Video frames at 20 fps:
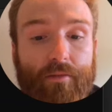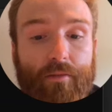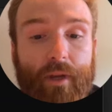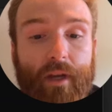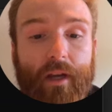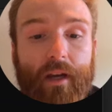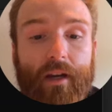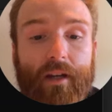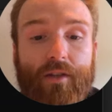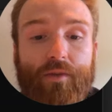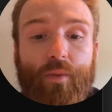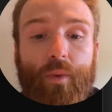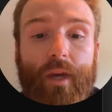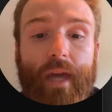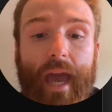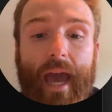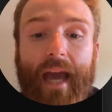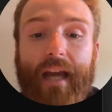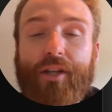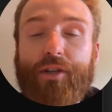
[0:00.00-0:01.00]
because we
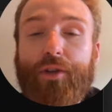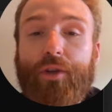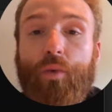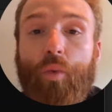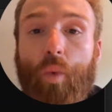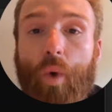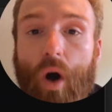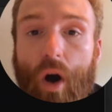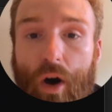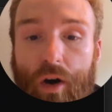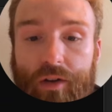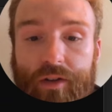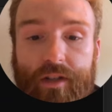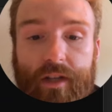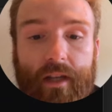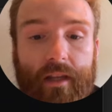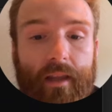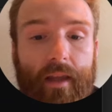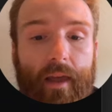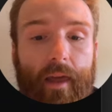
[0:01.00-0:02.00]
actually walked it.